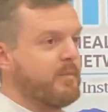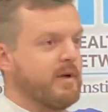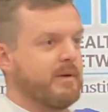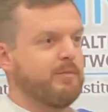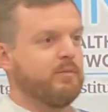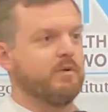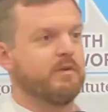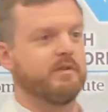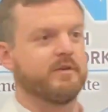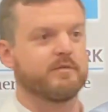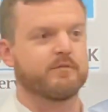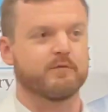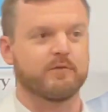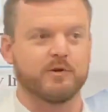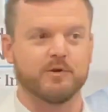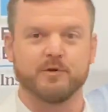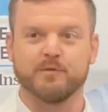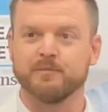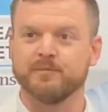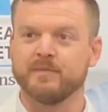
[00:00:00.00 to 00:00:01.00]
people in this
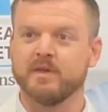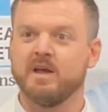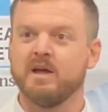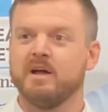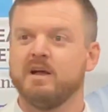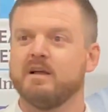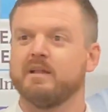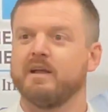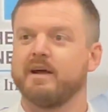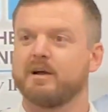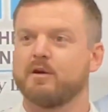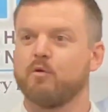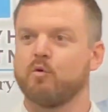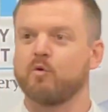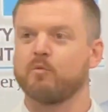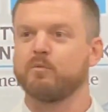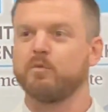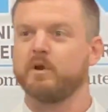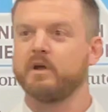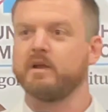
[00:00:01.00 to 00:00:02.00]
room. That
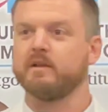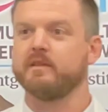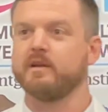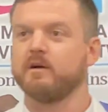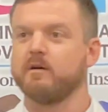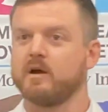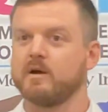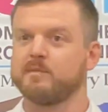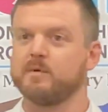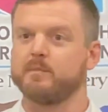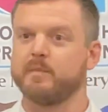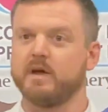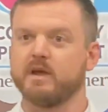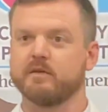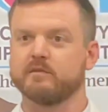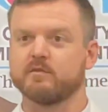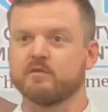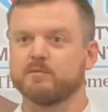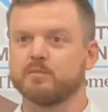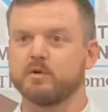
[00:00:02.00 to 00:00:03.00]
cornbread that Grandma
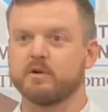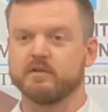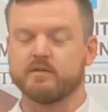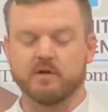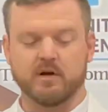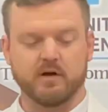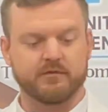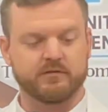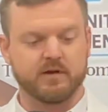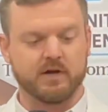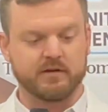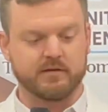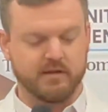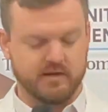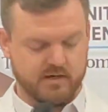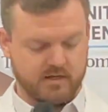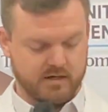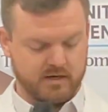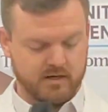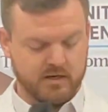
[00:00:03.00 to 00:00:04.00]
makes is pretty tough not
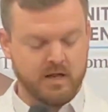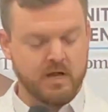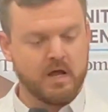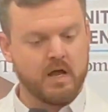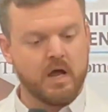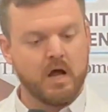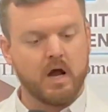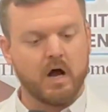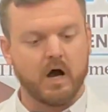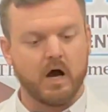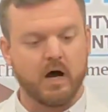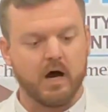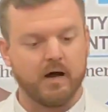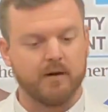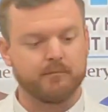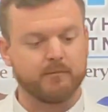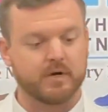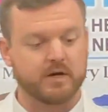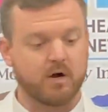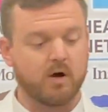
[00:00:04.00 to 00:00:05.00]
to eat.
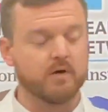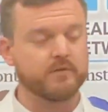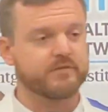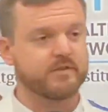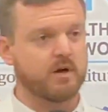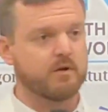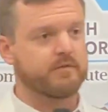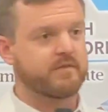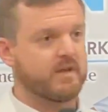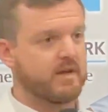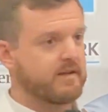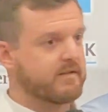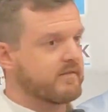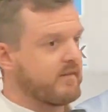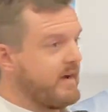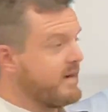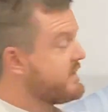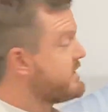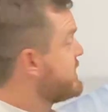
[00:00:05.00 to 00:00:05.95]
But also things like